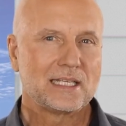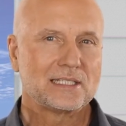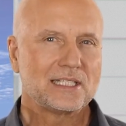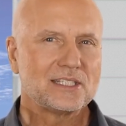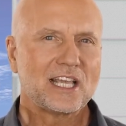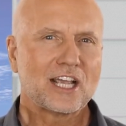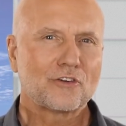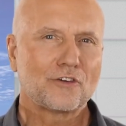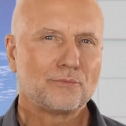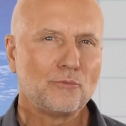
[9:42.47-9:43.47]
Since the
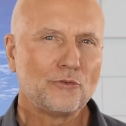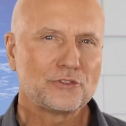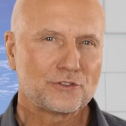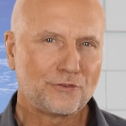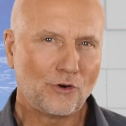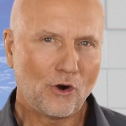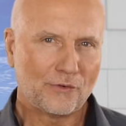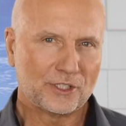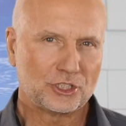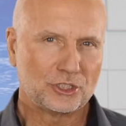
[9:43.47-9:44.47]
aircraft moves
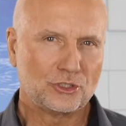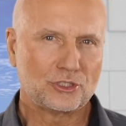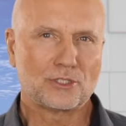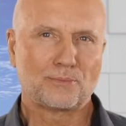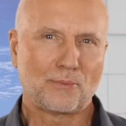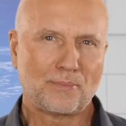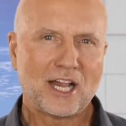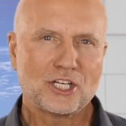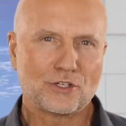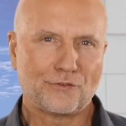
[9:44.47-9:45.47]
forward due to the
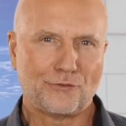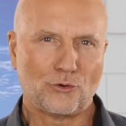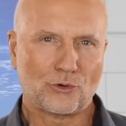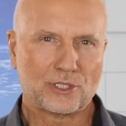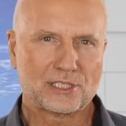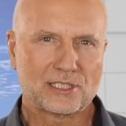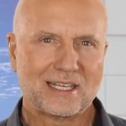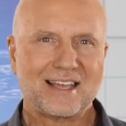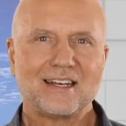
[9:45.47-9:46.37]
propulsion force,